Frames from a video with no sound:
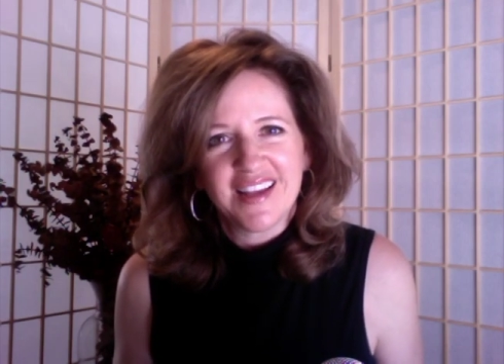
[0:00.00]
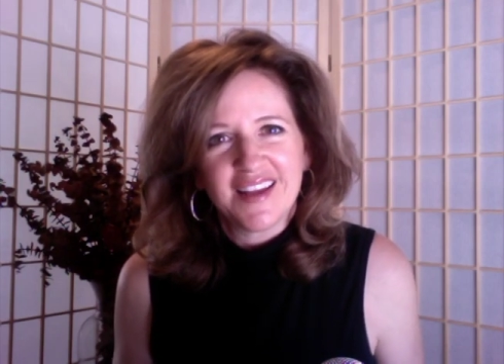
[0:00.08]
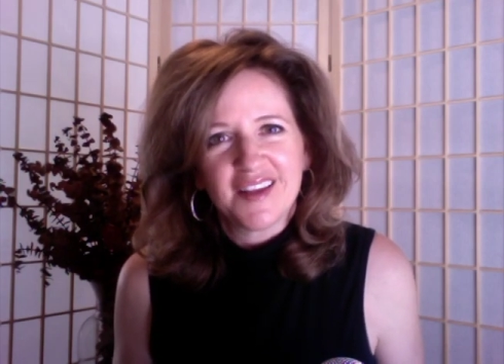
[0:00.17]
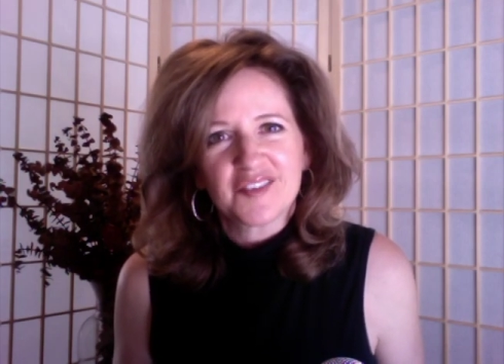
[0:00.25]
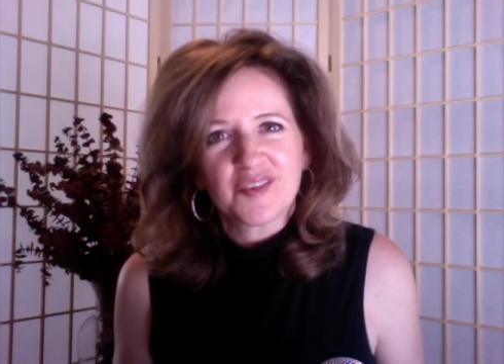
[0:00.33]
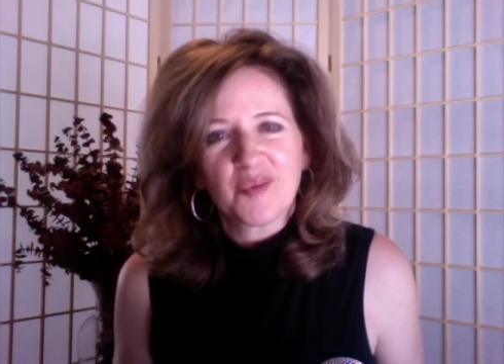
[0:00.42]

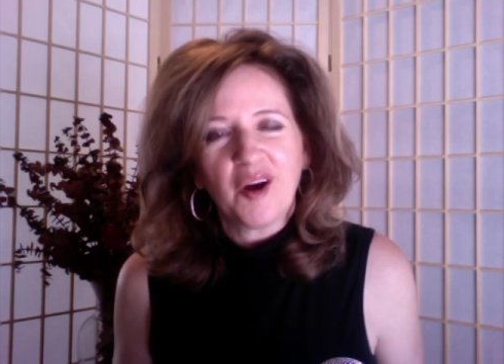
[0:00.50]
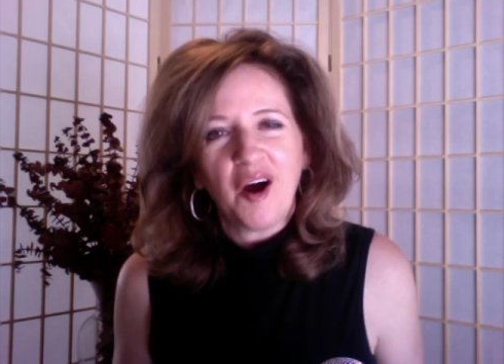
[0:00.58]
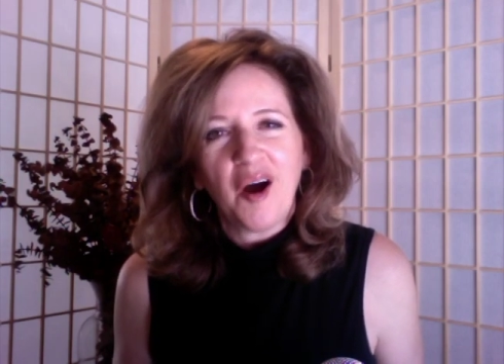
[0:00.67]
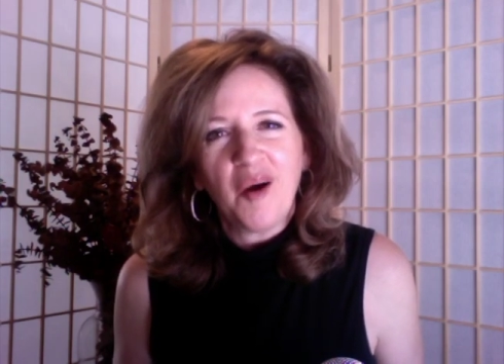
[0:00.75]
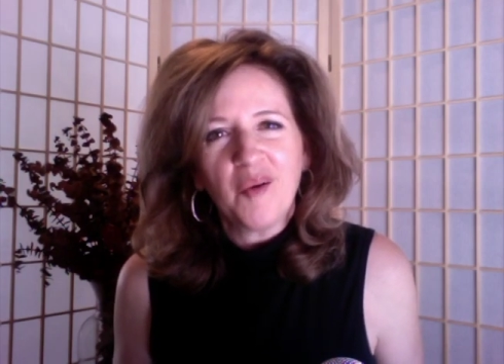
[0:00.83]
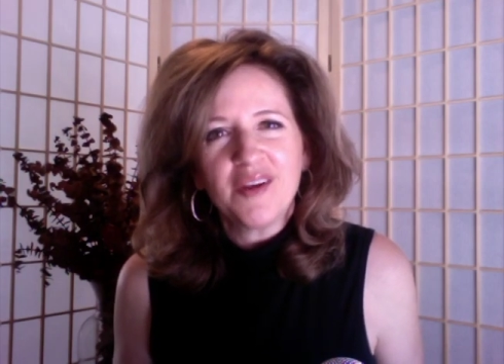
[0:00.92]
So we're
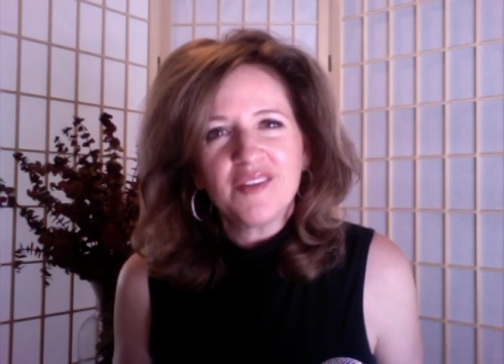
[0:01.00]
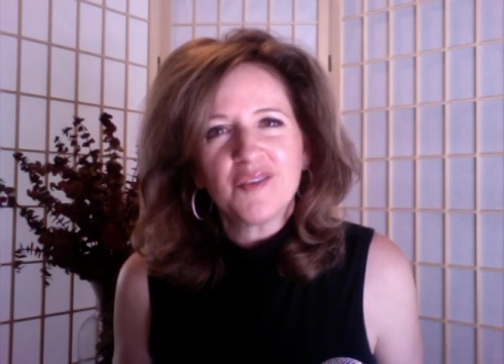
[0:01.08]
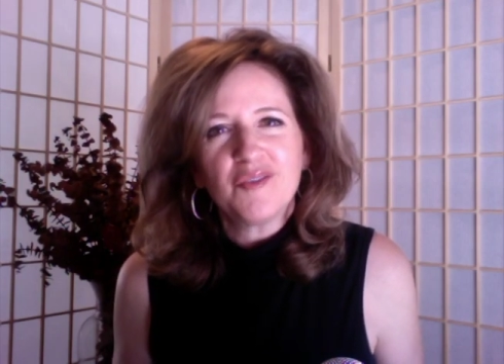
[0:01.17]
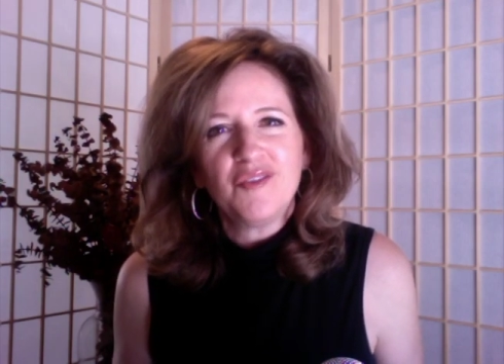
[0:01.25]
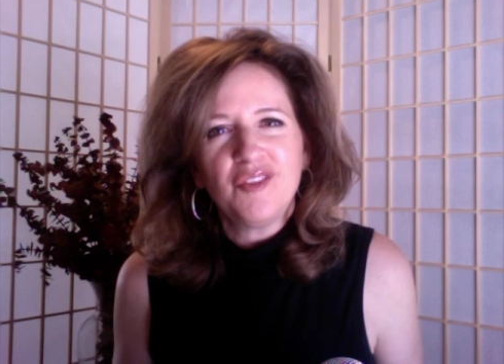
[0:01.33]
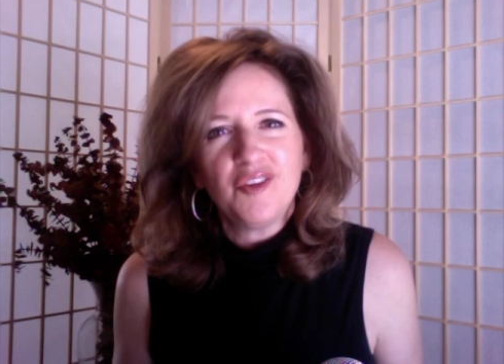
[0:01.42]
always
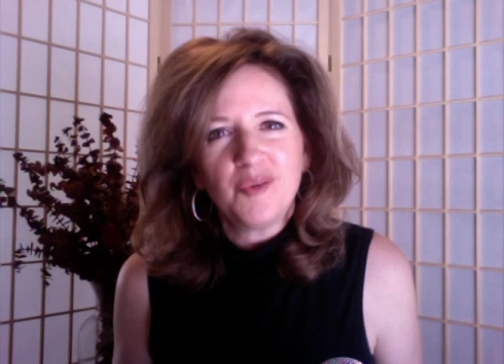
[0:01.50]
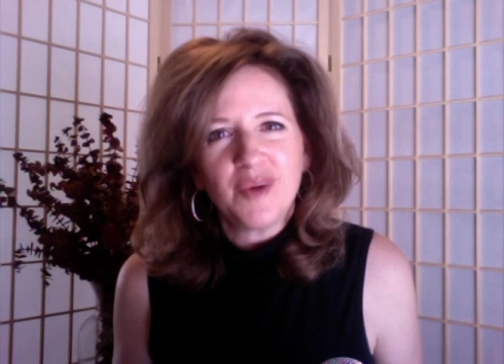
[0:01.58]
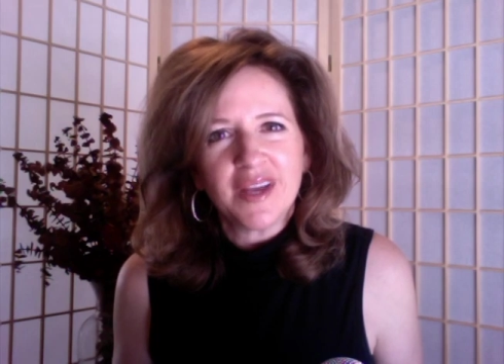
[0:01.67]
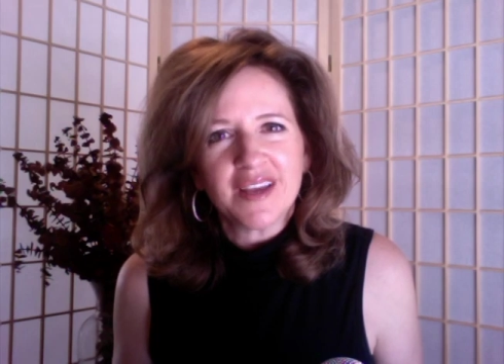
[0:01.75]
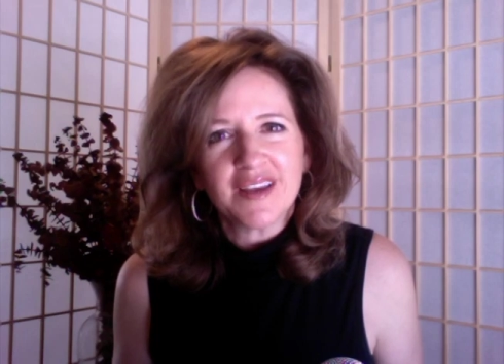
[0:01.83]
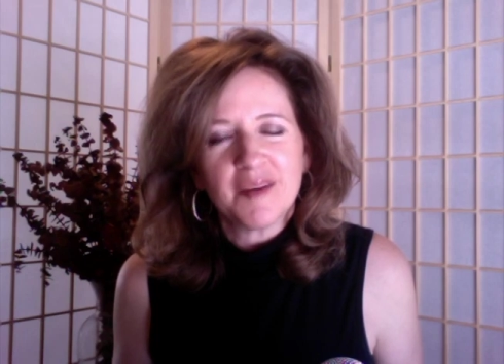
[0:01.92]

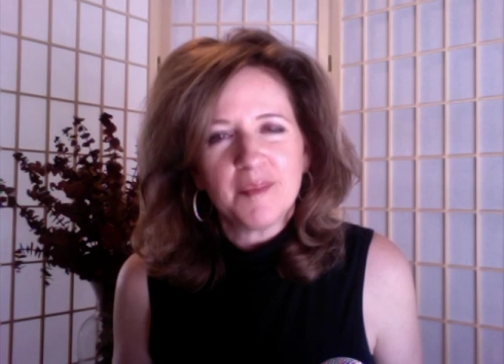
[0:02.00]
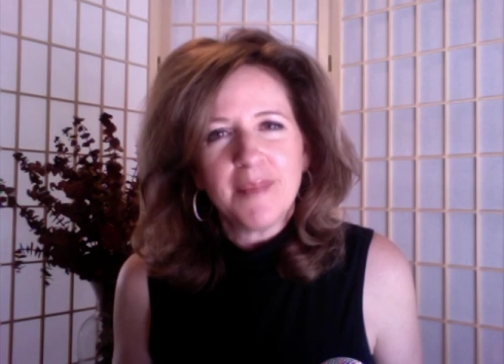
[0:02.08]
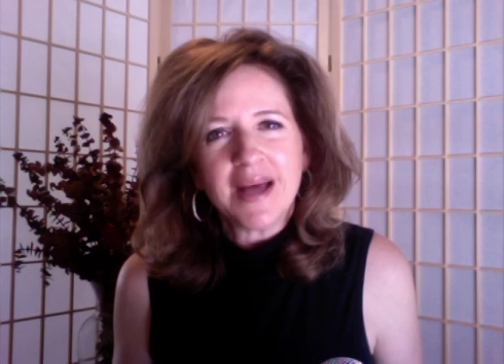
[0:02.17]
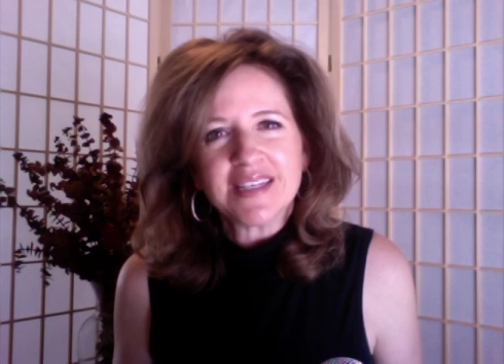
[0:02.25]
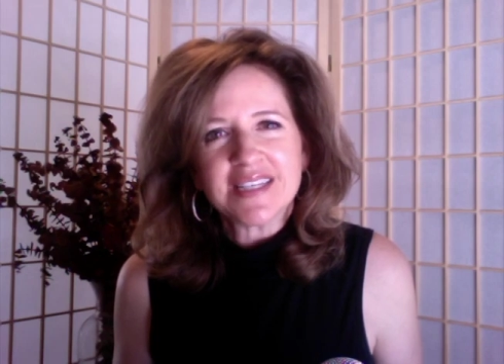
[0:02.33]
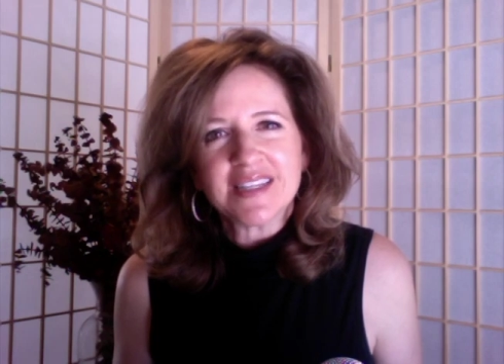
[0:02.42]
viewing,
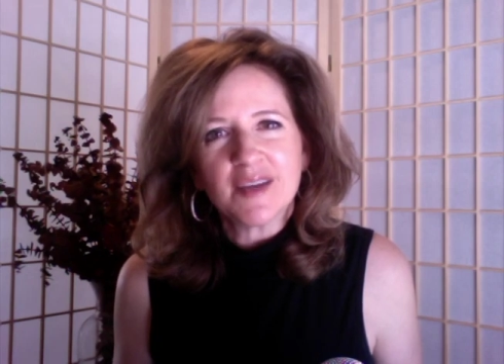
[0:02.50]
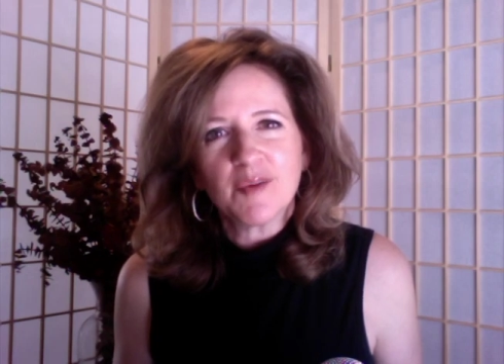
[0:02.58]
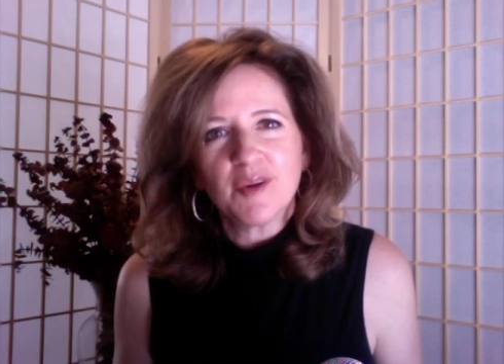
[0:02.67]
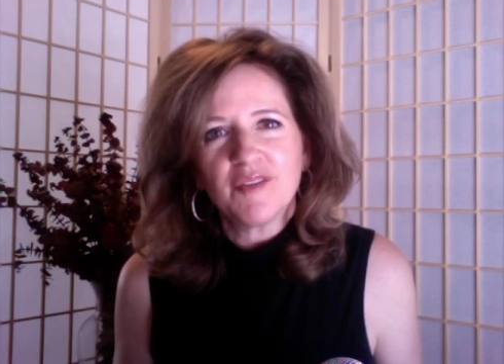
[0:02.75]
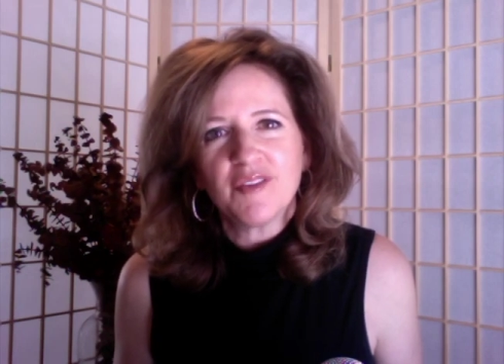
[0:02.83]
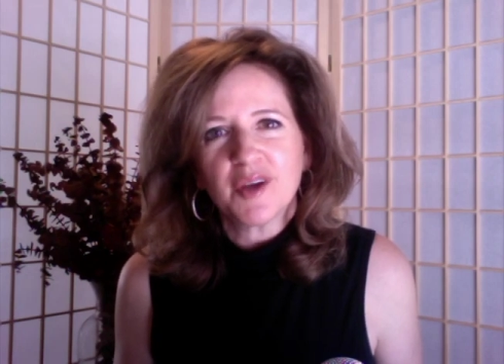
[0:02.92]
mentally
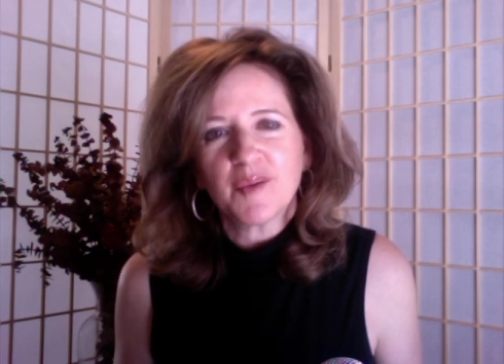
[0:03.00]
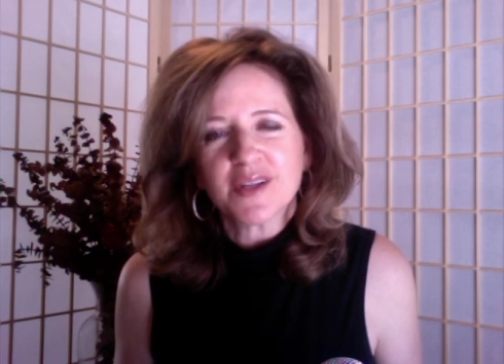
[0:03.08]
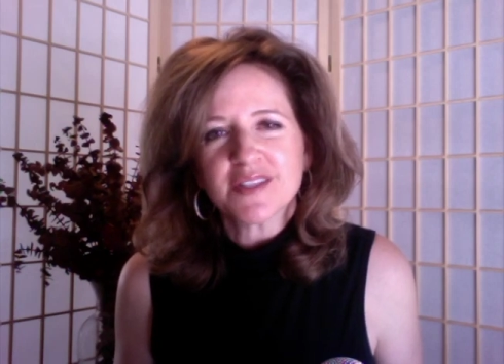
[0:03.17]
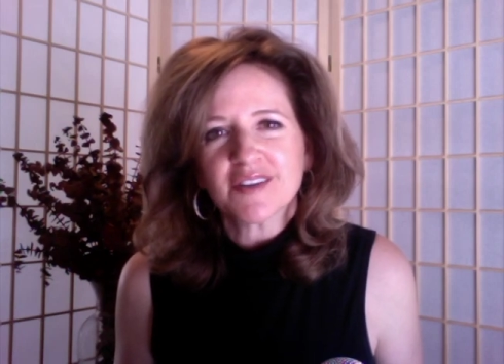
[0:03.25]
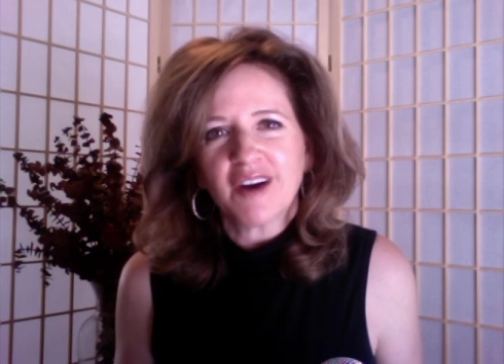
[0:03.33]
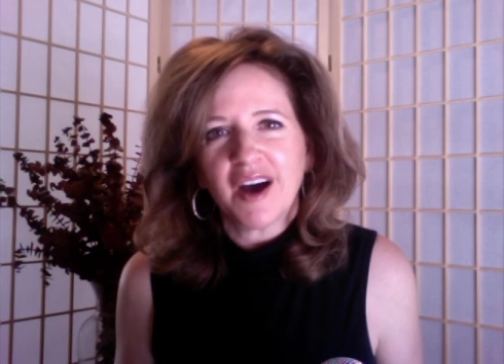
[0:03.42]
reviewing
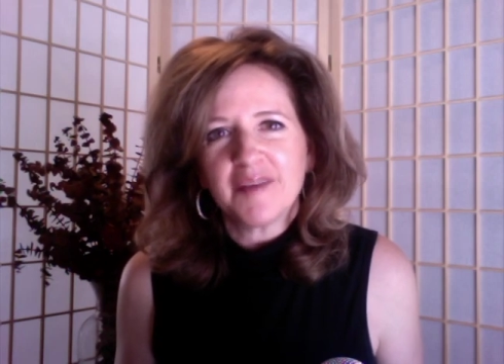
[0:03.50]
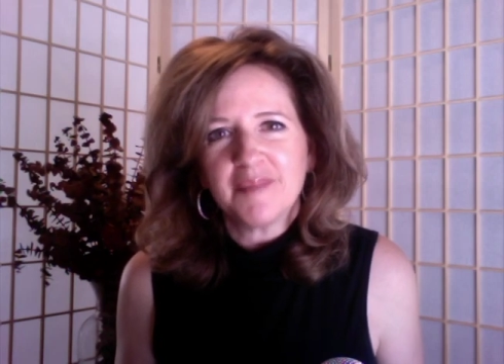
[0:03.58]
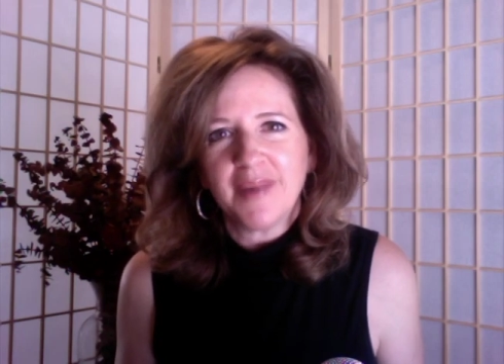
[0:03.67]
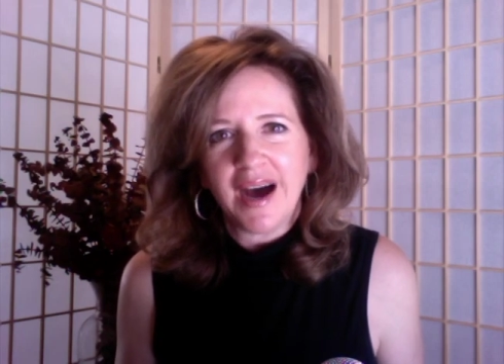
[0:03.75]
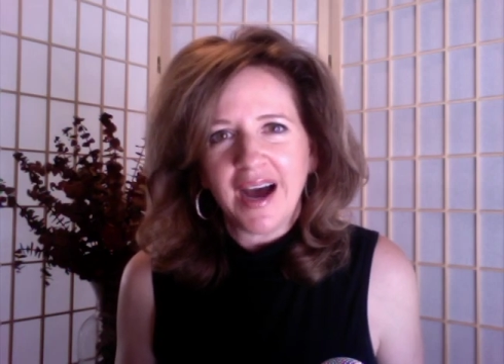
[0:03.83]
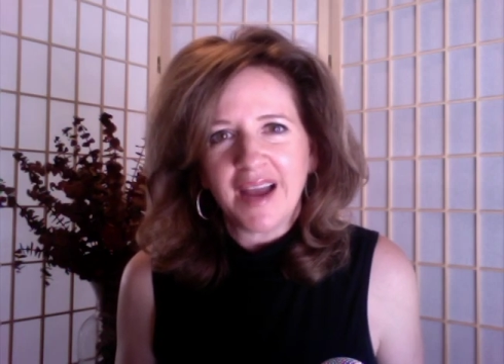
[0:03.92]
what's gone
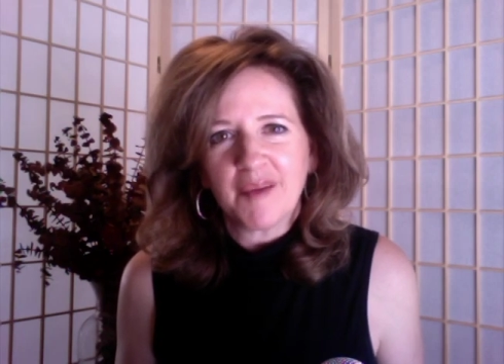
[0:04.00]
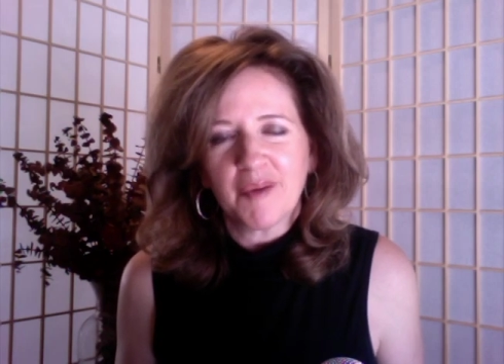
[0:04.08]
by.